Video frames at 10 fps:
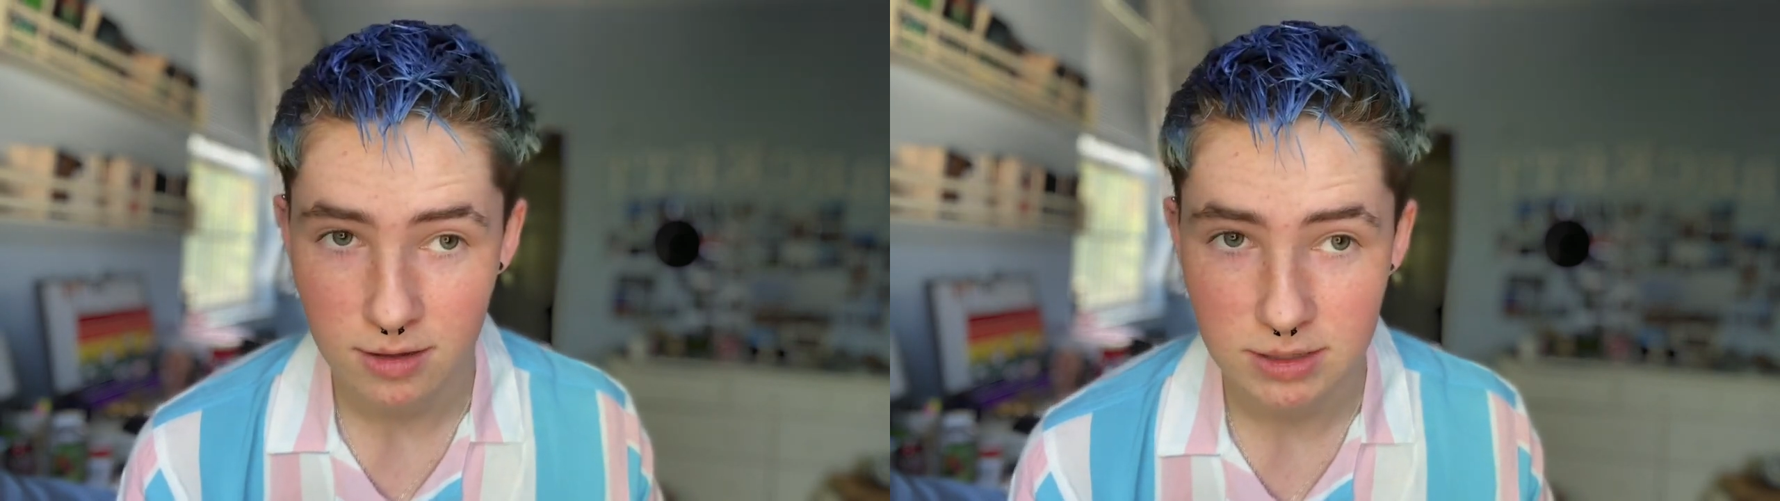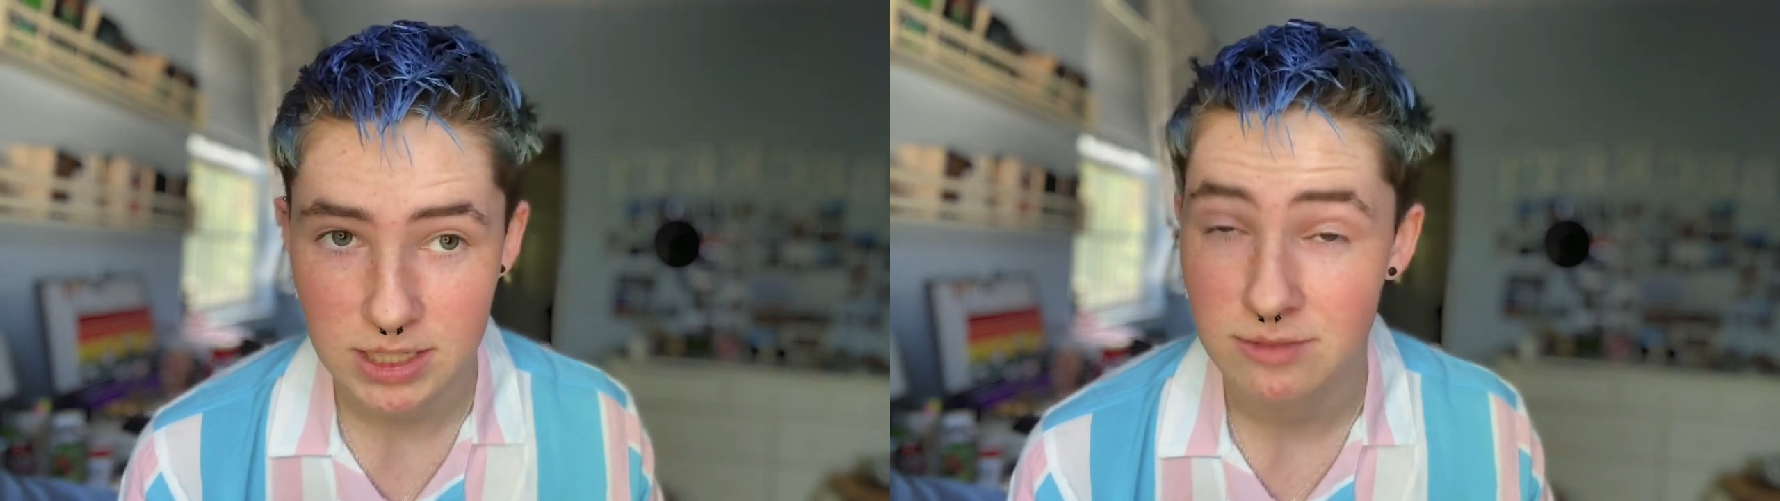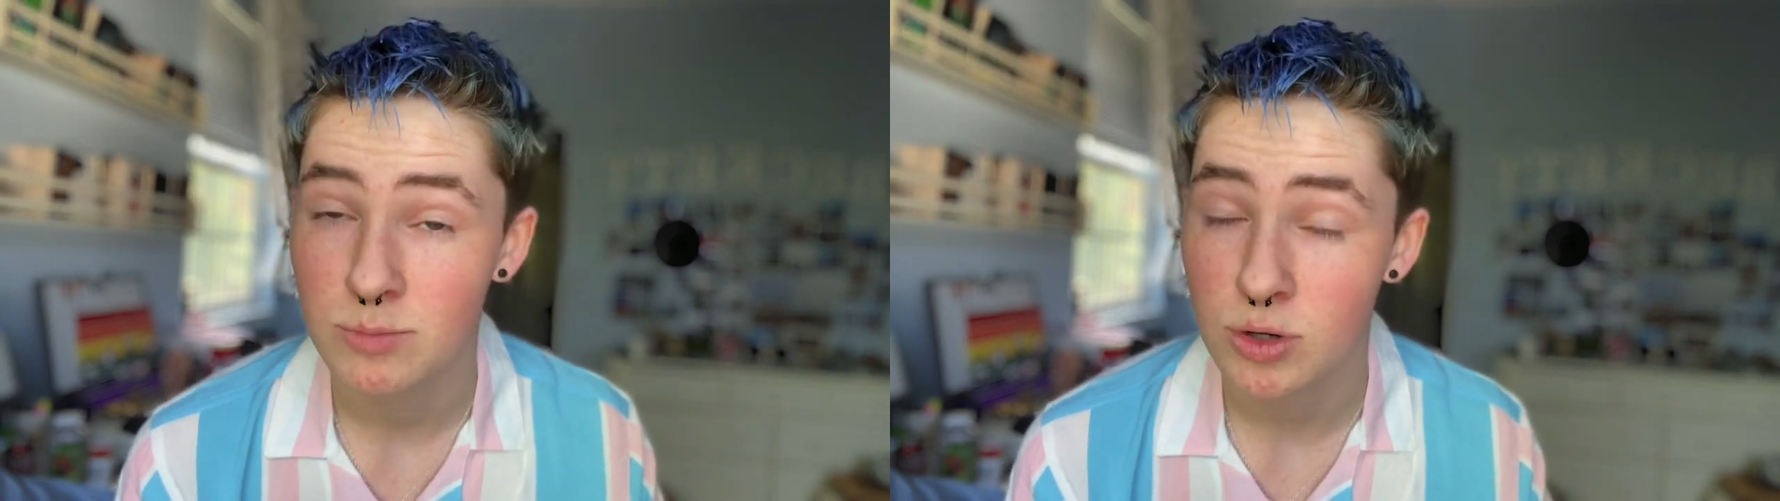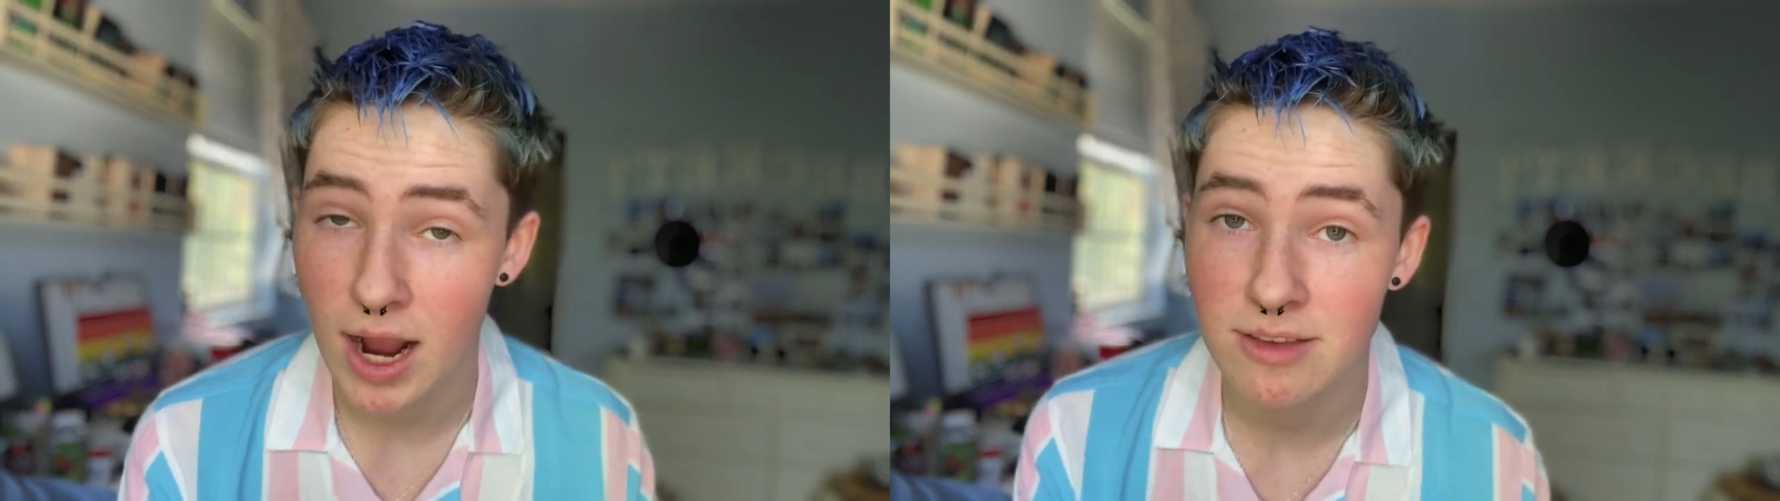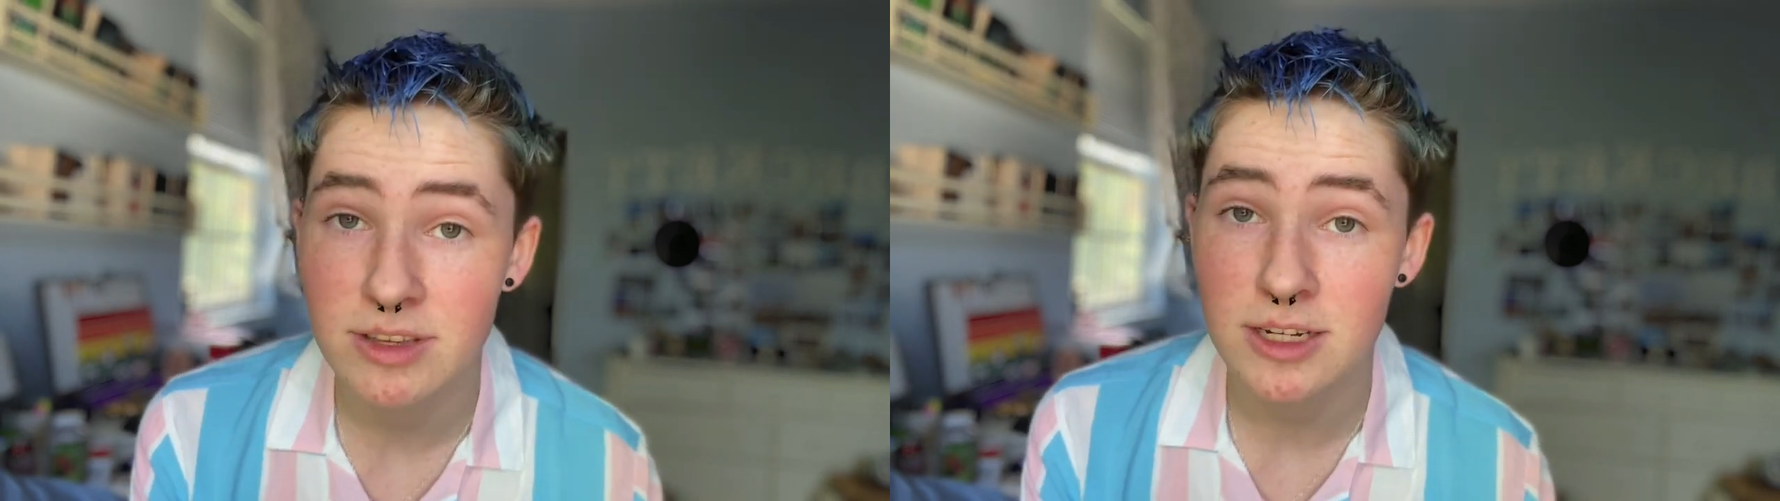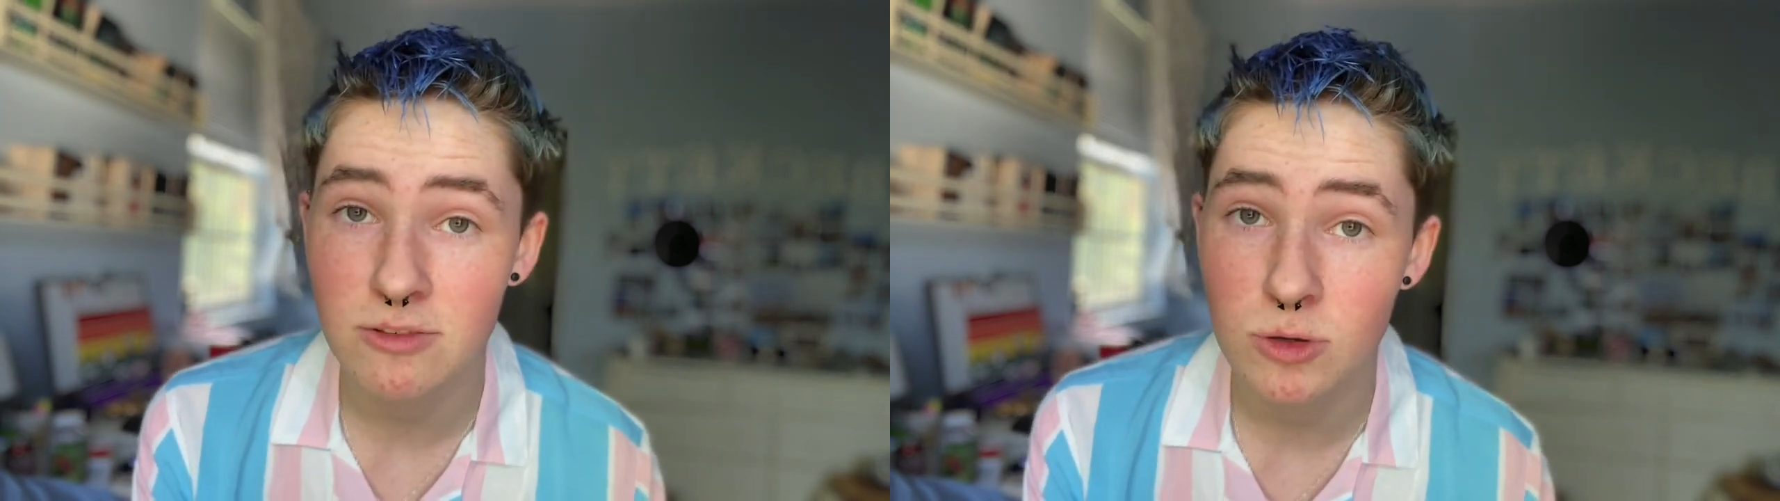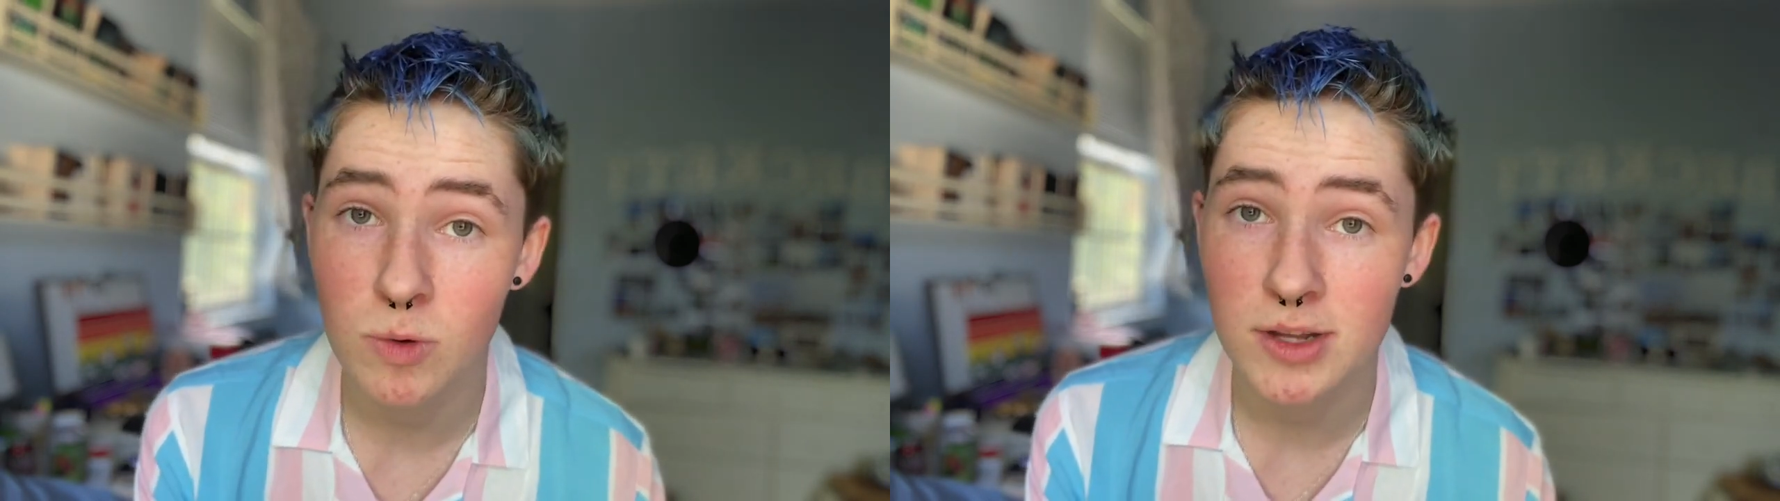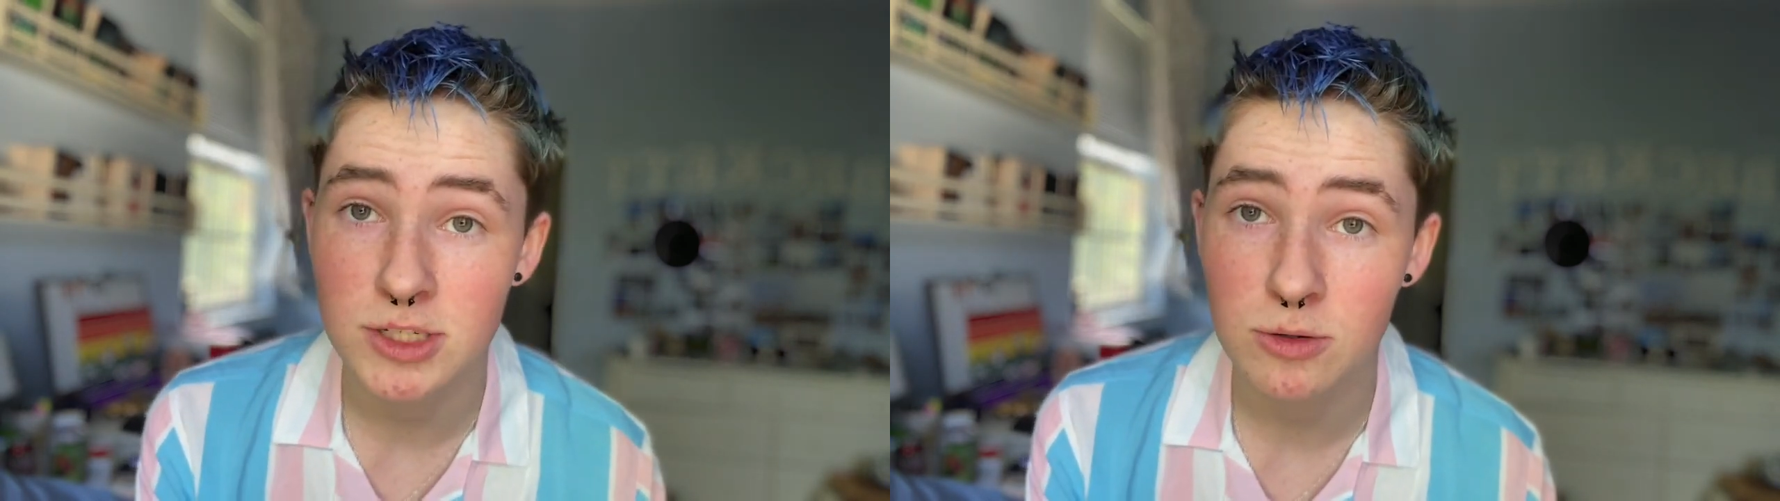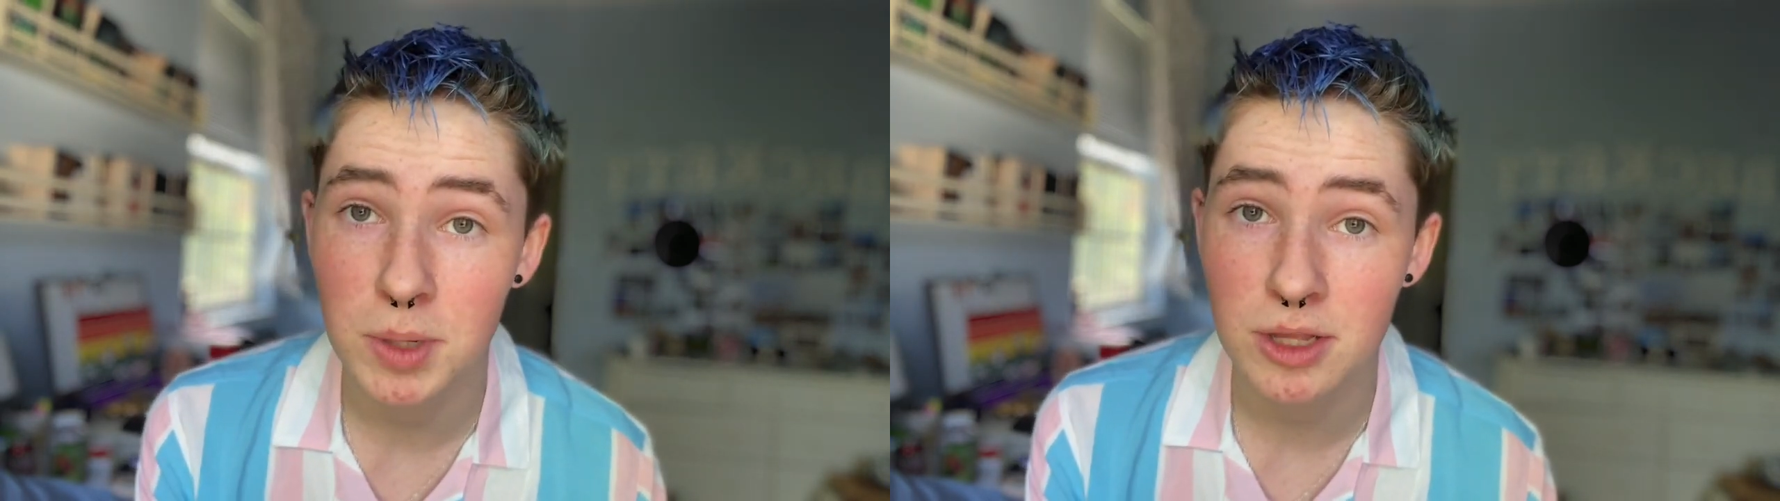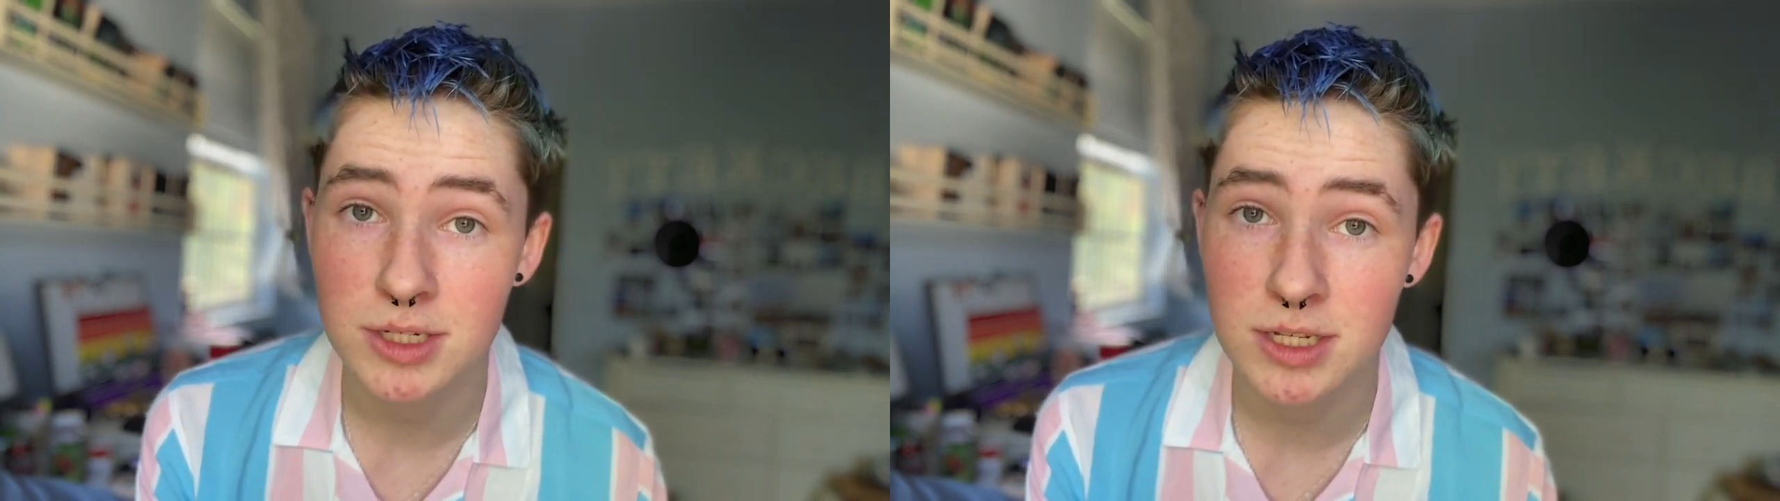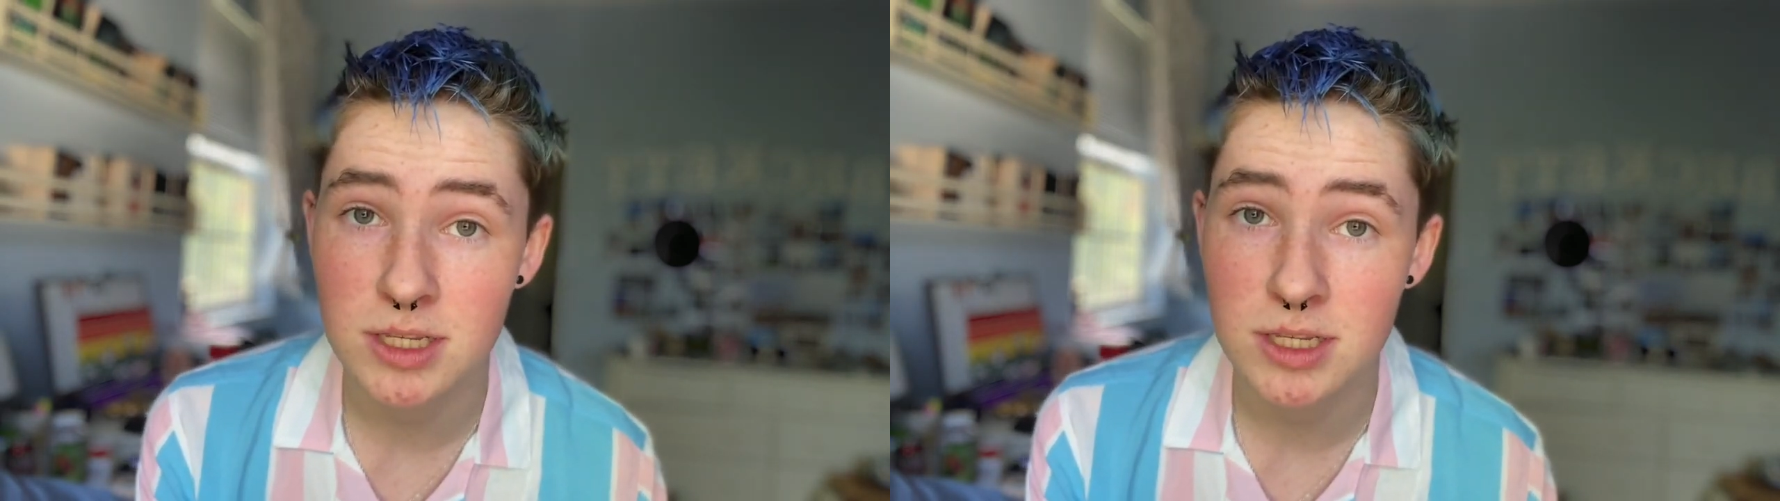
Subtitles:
In private, if you want to apologize